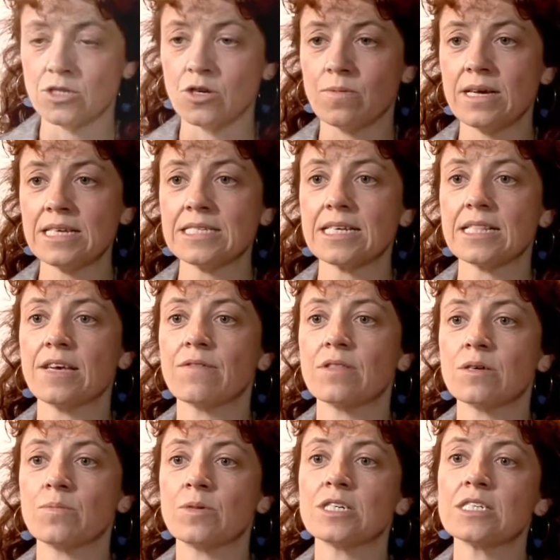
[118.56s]
So basically, if
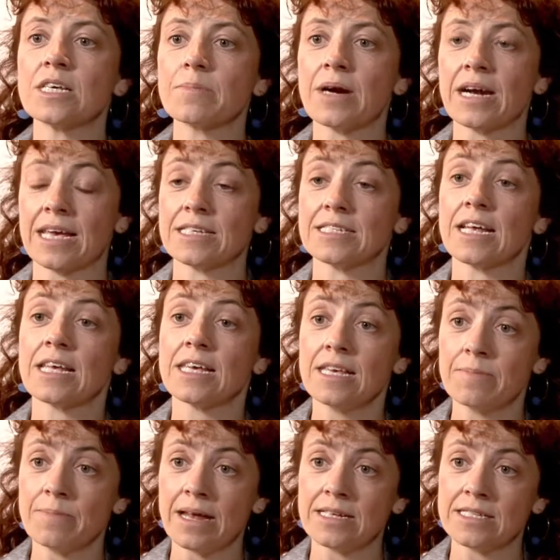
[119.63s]
the emerging markets are
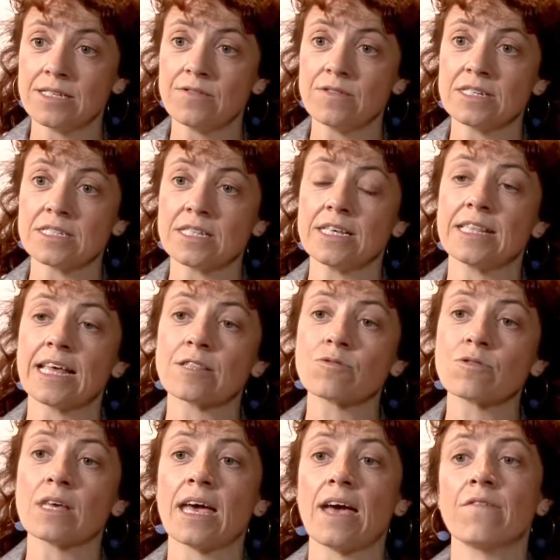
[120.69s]
hit very seriously, that
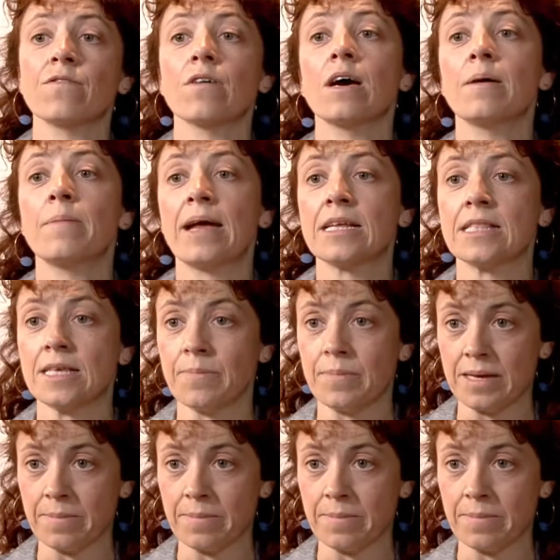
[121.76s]
could have a very deep